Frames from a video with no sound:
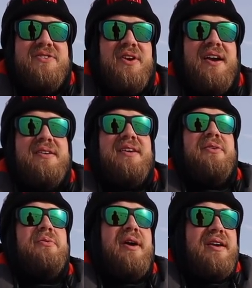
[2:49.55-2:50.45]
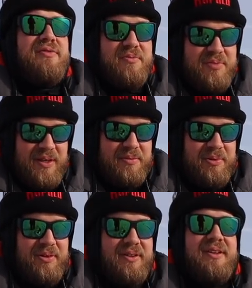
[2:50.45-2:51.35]
trying to get away from
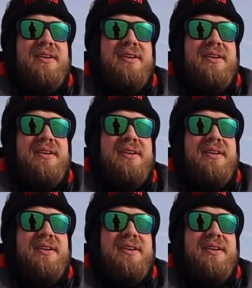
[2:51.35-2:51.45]
people,